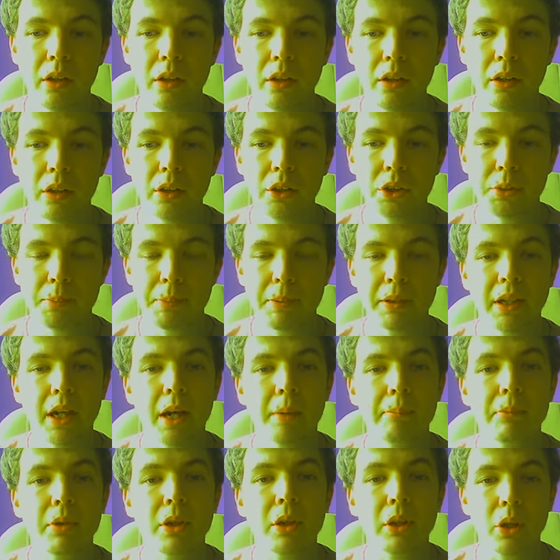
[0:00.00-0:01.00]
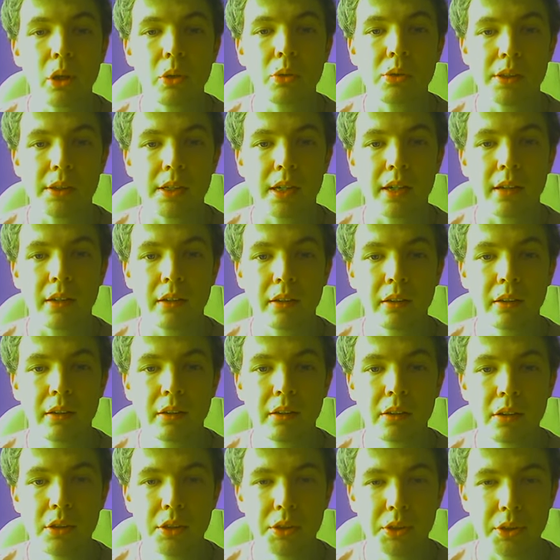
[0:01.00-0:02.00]
to become closer
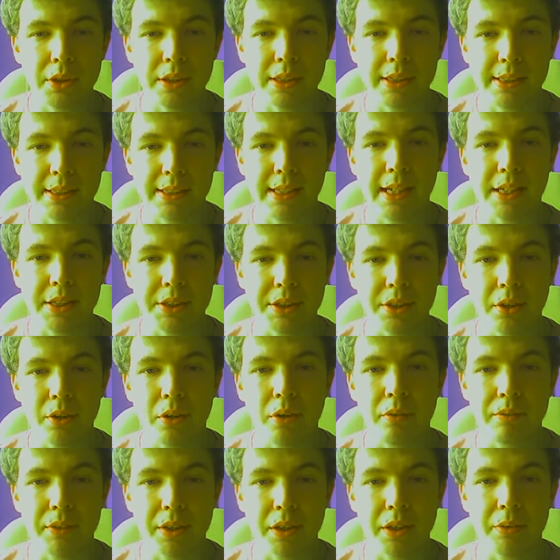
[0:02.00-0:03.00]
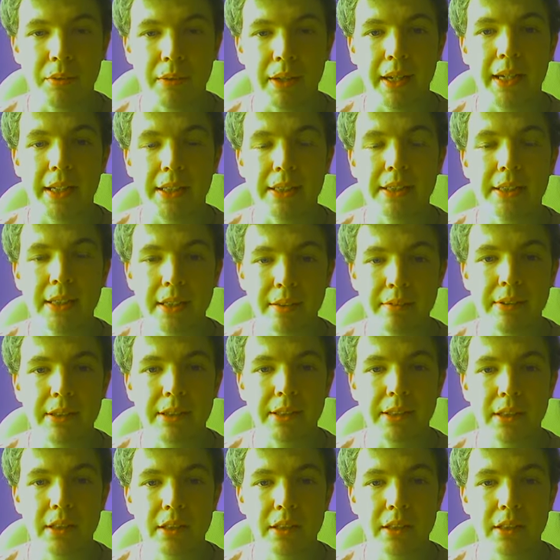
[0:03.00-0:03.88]
to the center of the creativity.